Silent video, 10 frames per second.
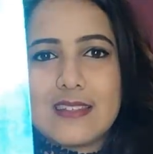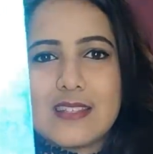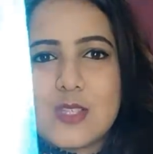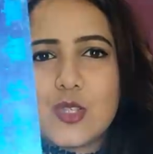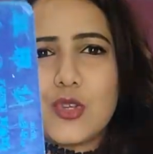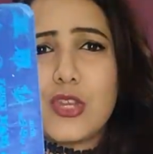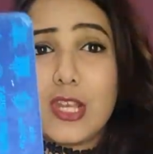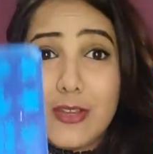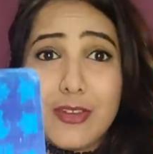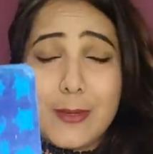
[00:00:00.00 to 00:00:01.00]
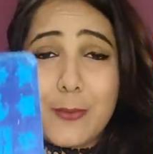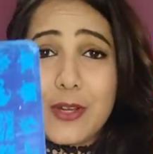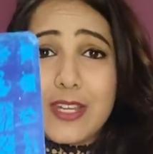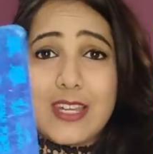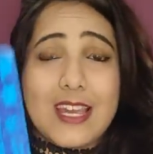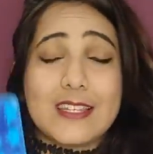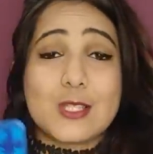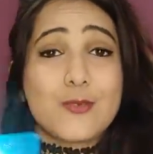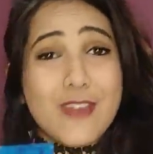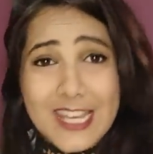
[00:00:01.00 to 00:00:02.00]
it's really very pretty and
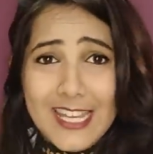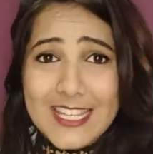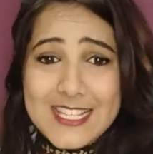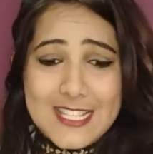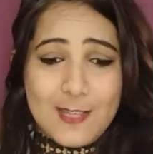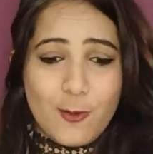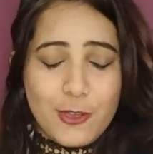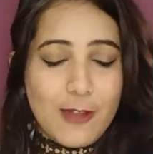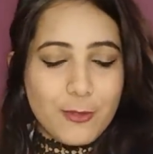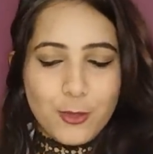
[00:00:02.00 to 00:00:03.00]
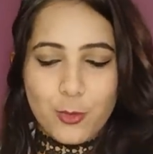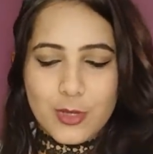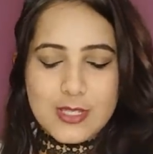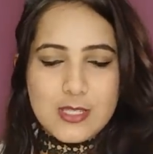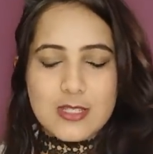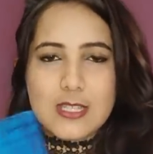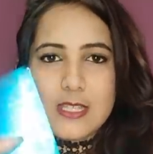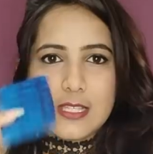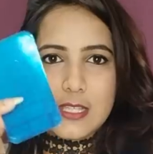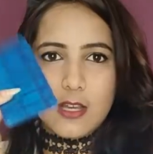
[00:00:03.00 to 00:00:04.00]
it's very easy. What you have to do is
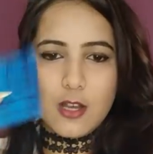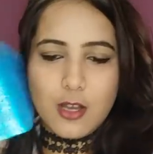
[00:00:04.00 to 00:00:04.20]
this,